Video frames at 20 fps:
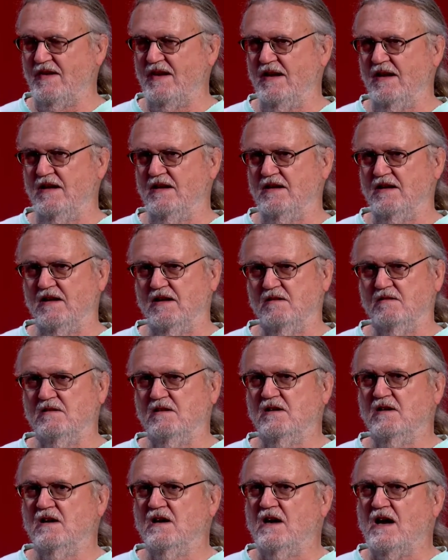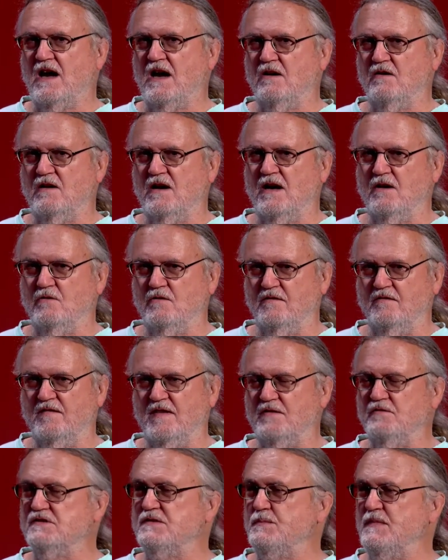And how have
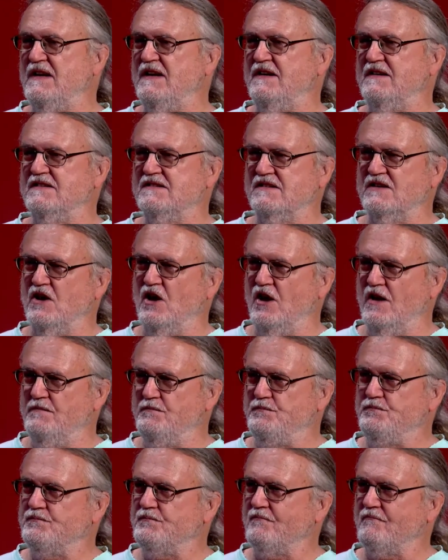those meetings gone?